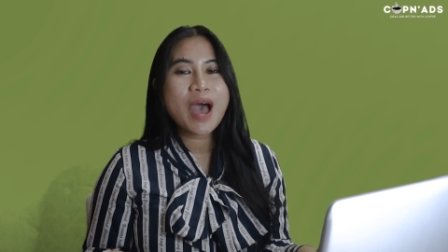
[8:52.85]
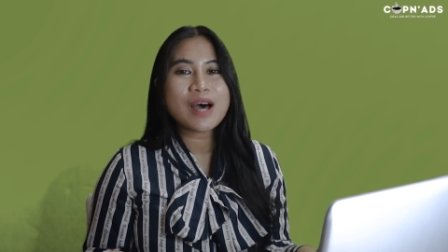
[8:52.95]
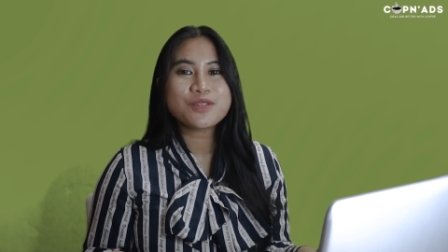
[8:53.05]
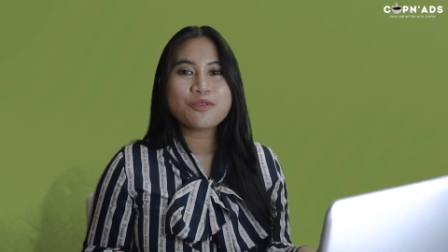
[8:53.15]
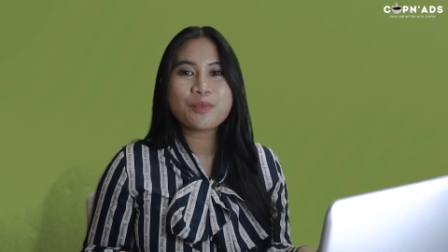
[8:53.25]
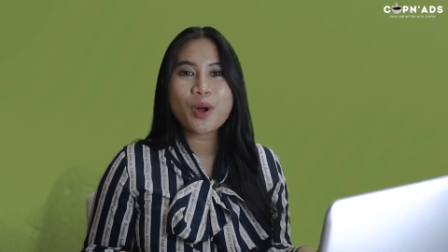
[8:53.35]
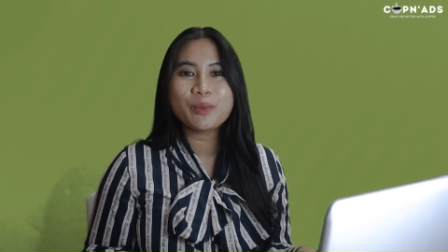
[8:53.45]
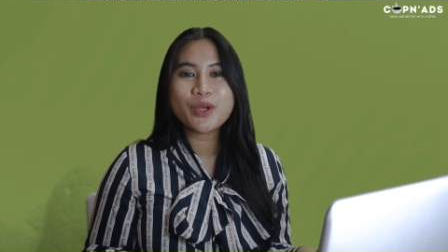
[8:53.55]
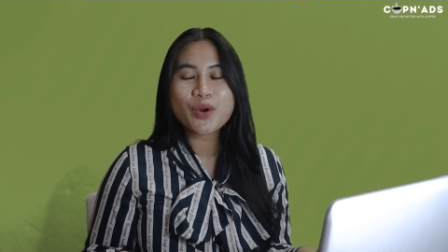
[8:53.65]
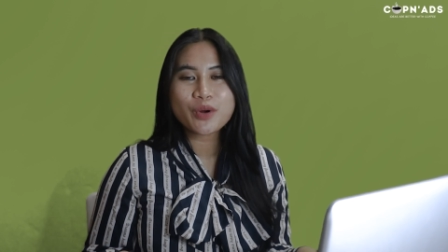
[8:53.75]
As you've
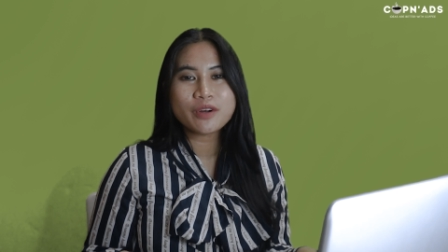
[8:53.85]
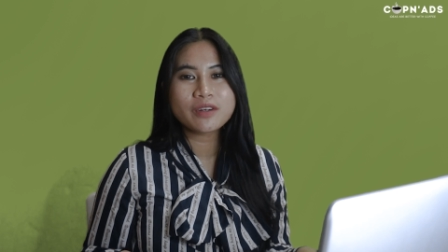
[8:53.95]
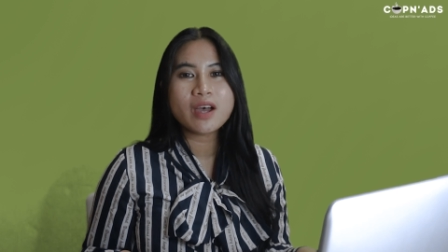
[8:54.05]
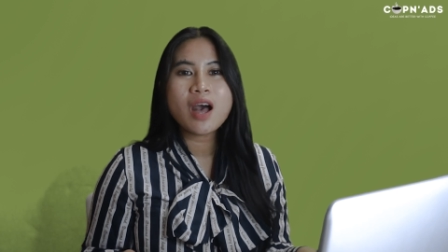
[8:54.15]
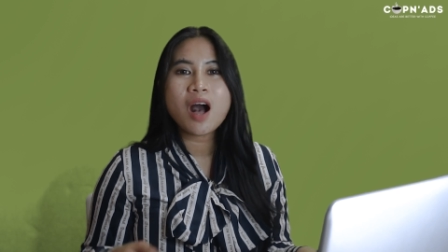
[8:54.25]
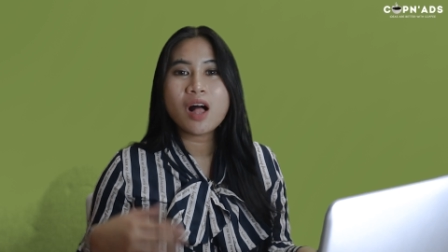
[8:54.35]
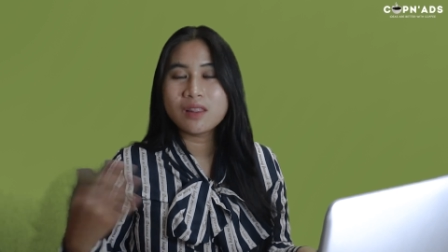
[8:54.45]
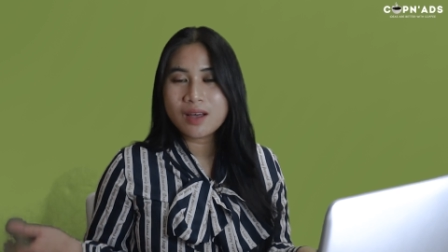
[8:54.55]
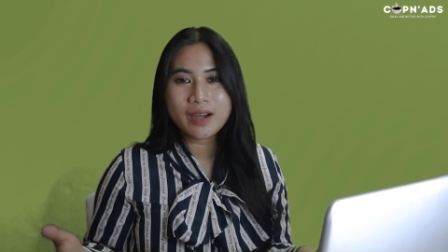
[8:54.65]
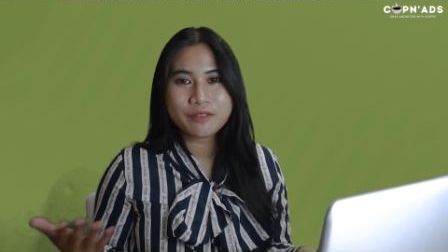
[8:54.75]
probably heard a
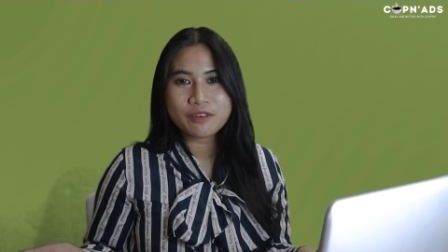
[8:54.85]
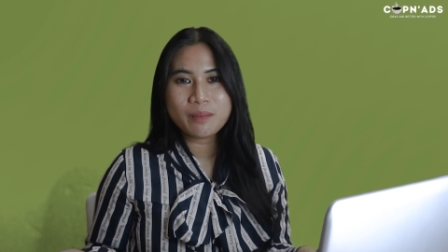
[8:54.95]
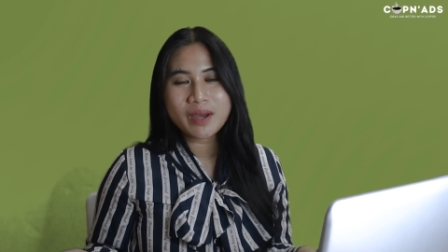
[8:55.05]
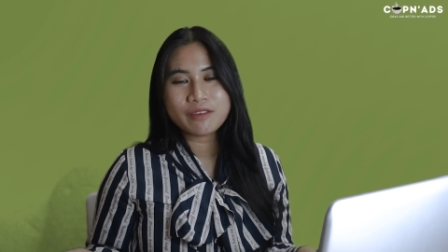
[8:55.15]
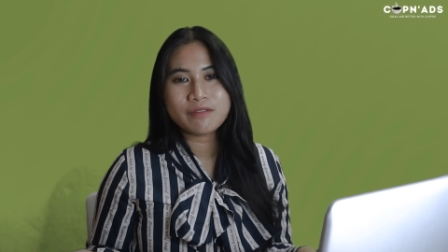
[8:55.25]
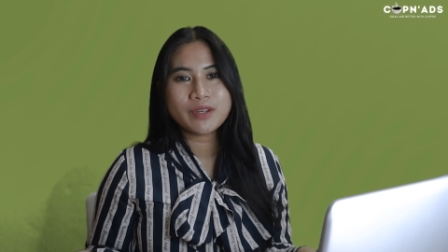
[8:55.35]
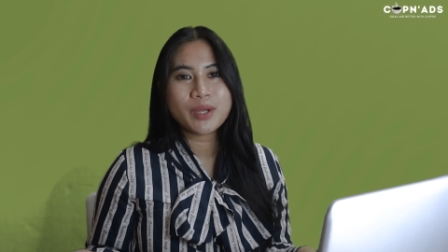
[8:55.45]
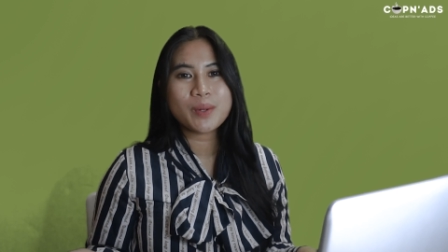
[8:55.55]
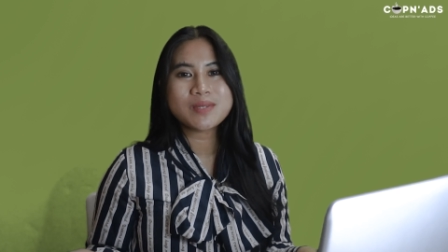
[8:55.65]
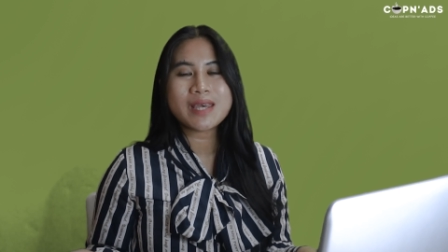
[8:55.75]
lot from my
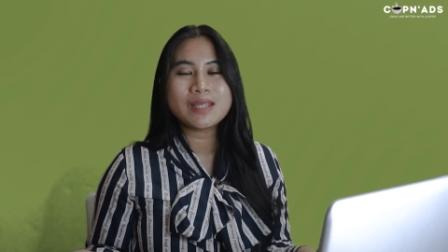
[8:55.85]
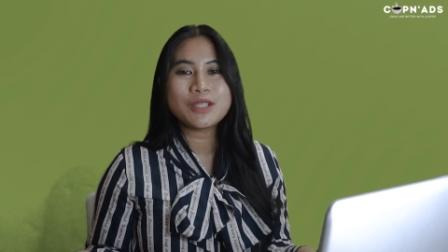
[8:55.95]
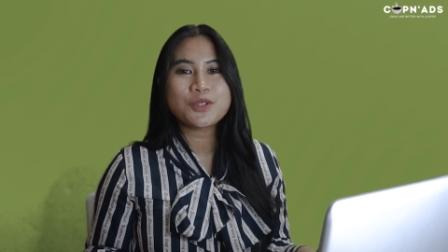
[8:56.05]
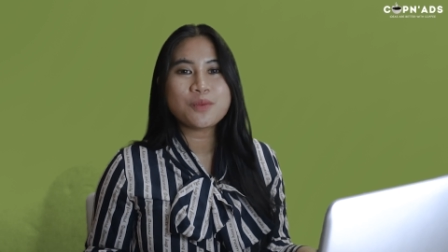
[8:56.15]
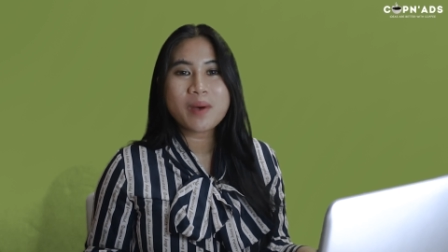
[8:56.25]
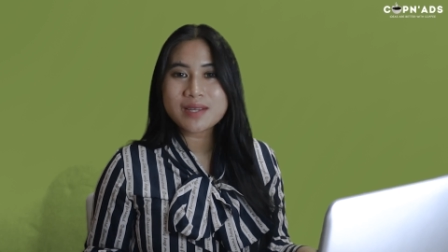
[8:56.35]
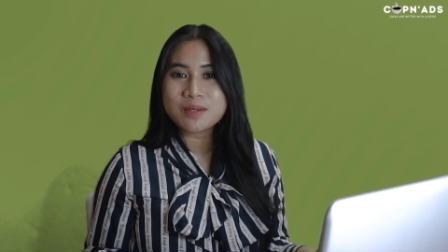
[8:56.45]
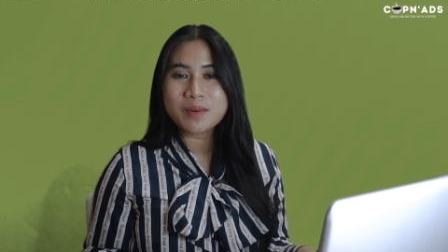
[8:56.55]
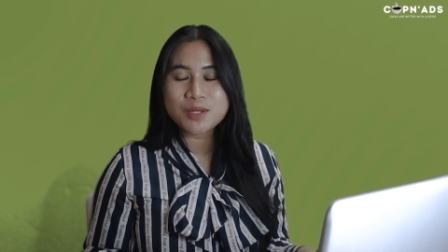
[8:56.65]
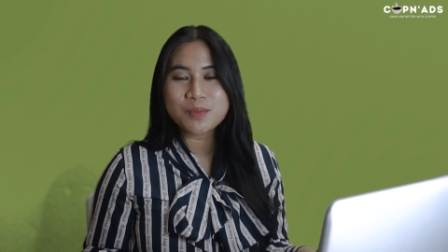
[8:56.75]
videos, I need to
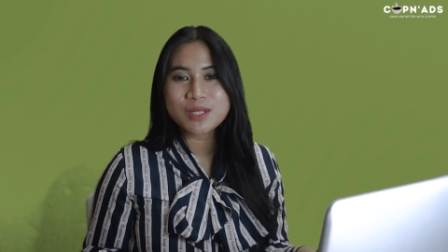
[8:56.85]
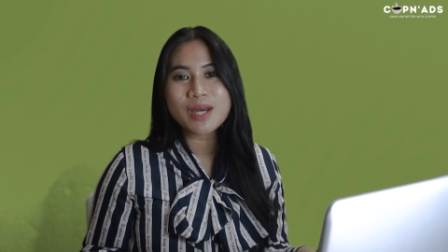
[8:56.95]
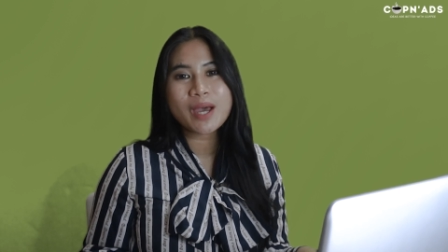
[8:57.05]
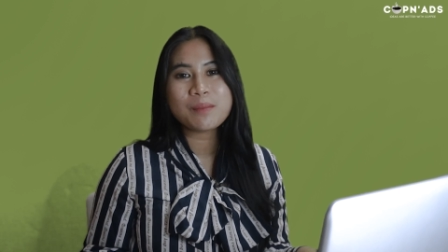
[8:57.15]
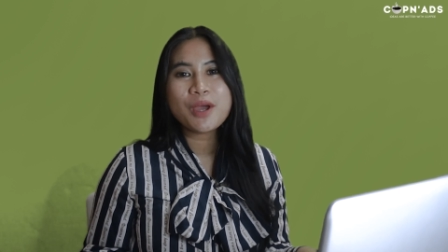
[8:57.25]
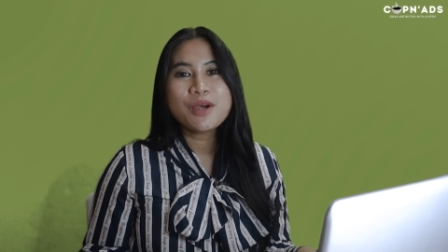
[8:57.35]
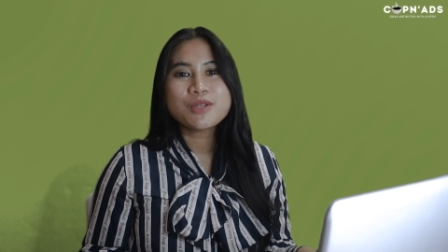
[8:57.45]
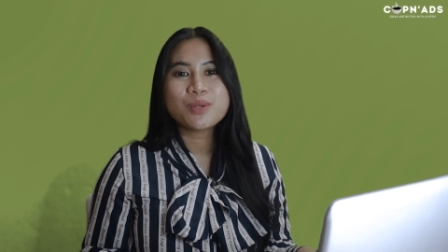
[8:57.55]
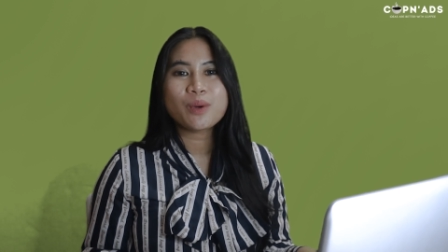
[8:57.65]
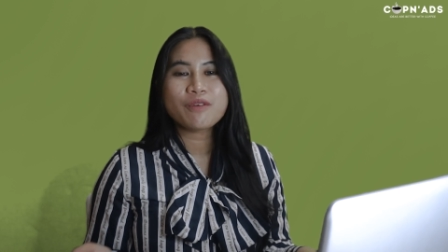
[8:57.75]
maximize my time,
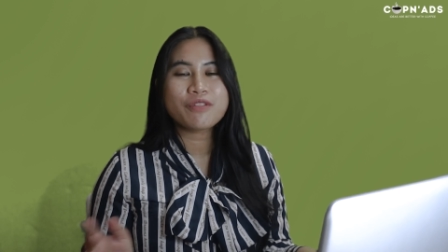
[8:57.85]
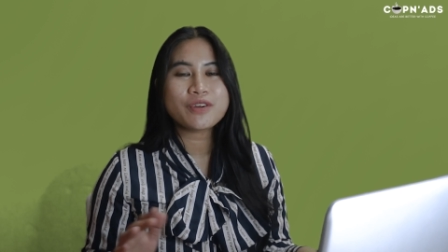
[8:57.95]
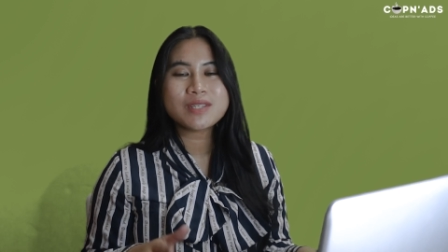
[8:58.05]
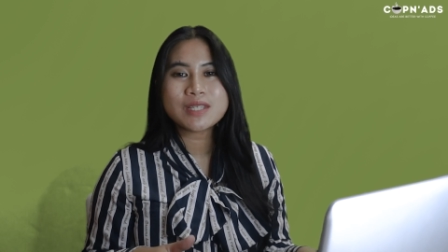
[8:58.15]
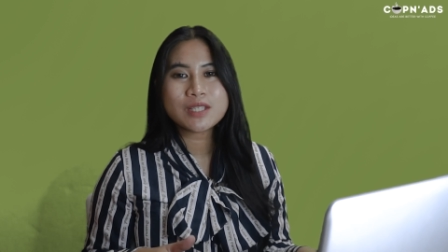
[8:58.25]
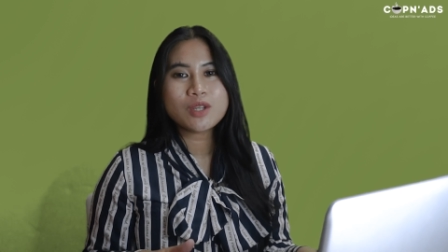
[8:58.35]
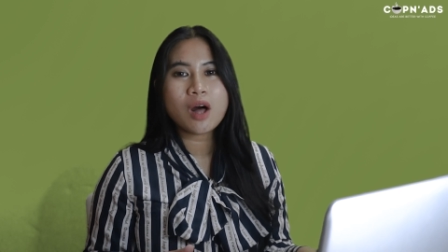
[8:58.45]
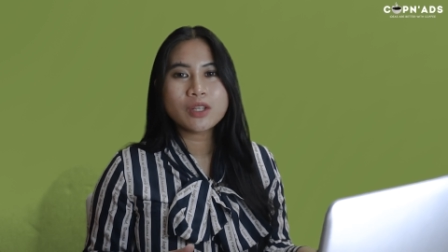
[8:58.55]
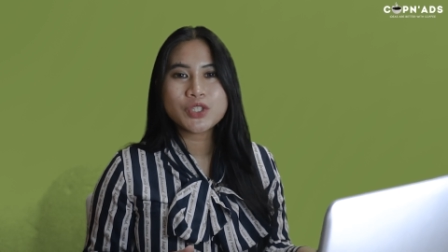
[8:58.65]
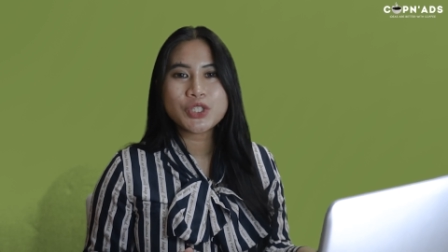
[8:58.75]
so if there's a
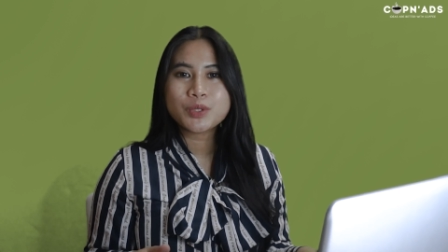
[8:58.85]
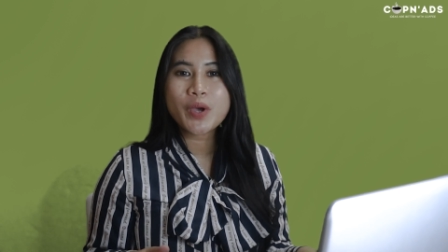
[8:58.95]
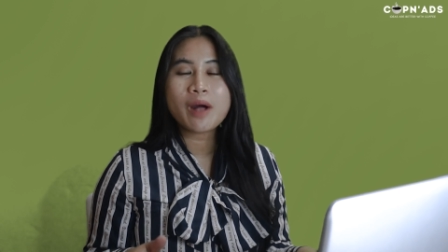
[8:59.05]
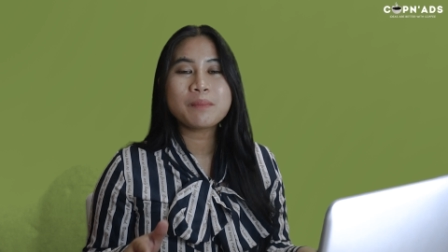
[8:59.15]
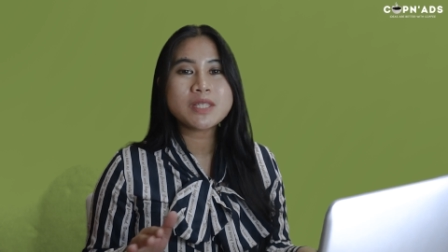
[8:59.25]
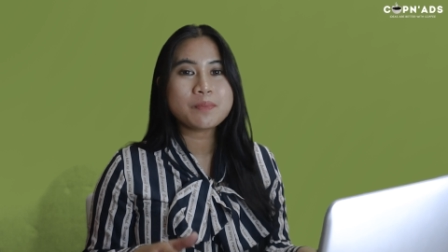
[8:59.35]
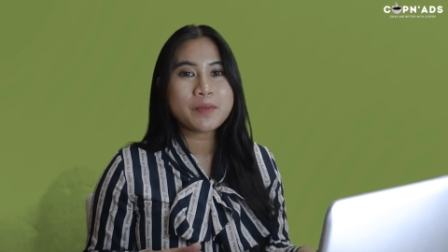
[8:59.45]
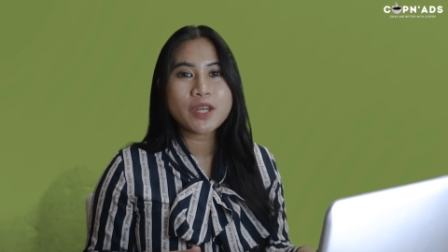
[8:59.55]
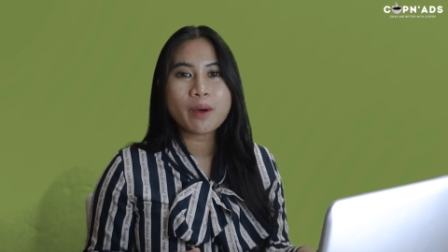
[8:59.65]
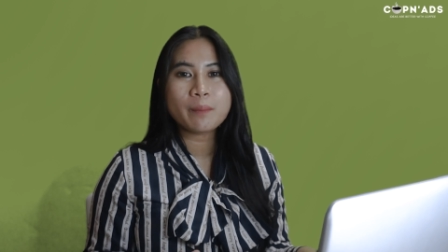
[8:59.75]
technology to help me
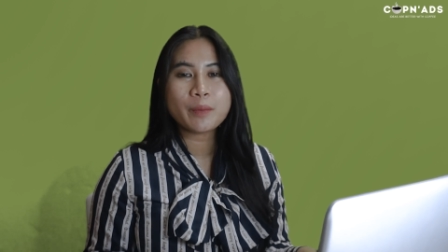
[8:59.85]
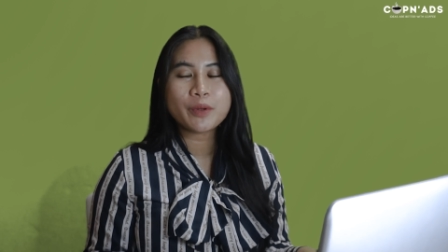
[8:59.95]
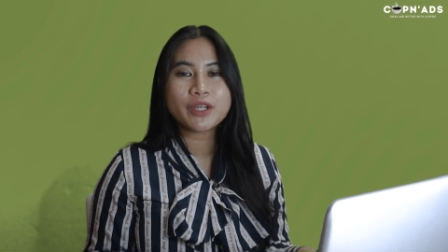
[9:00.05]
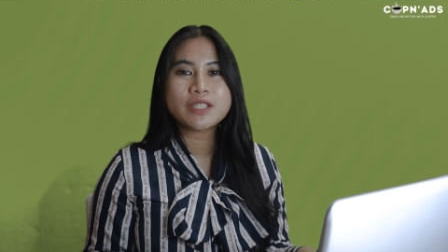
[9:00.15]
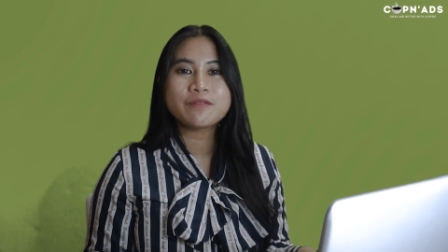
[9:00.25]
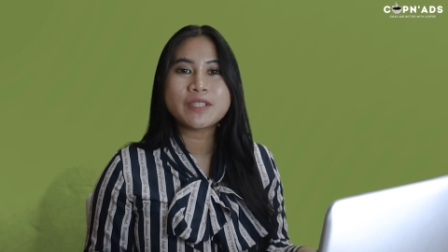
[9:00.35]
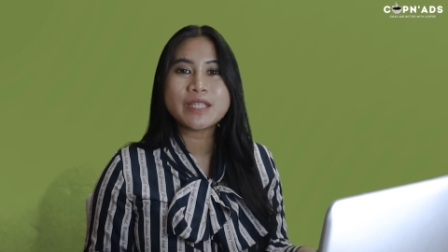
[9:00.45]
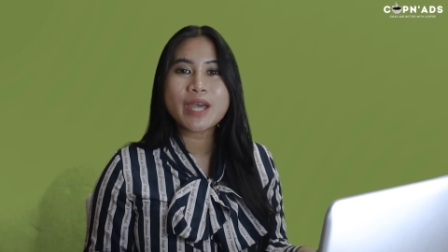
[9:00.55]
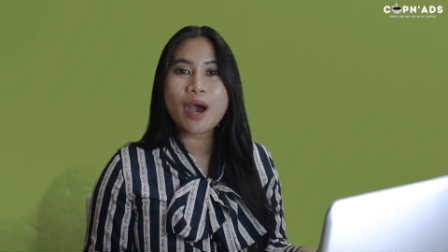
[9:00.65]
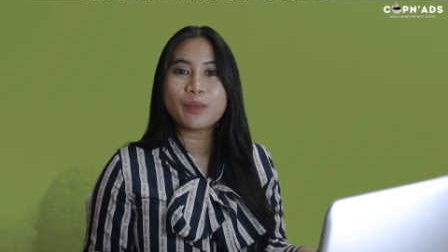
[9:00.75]
speed up my
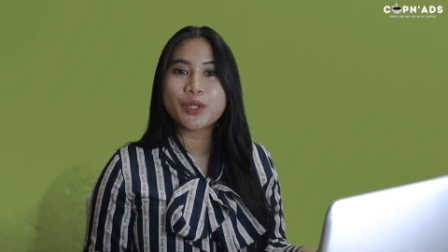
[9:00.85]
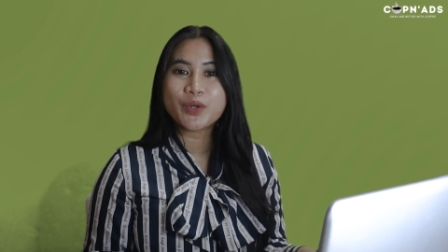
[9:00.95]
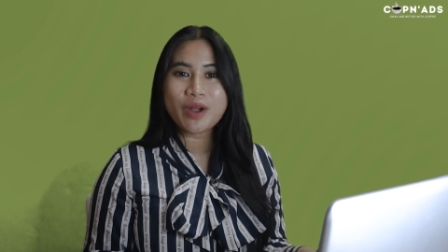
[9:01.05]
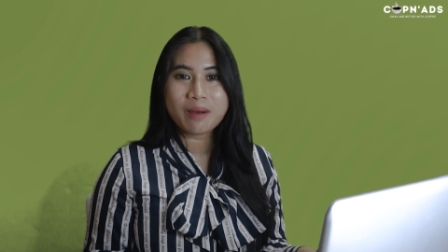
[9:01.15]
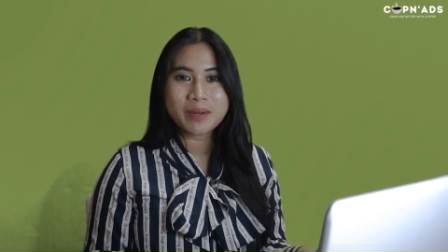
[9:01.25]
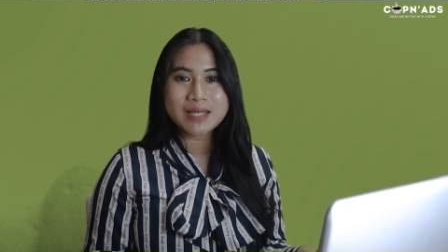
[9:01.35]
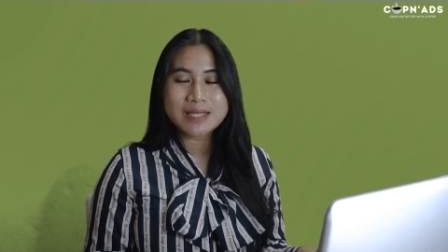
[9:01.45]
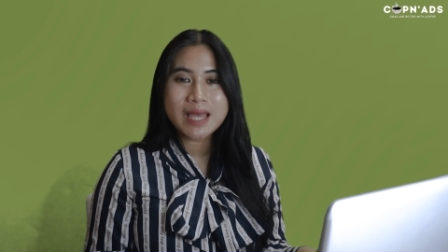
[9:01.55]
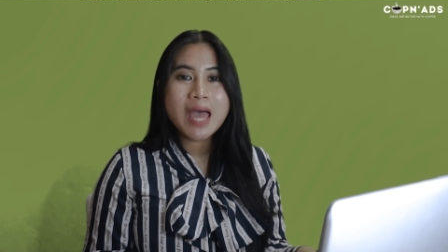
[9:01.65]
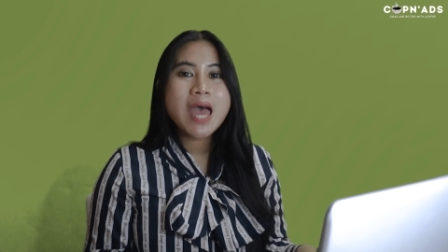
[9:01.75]
productivity, I would grab it.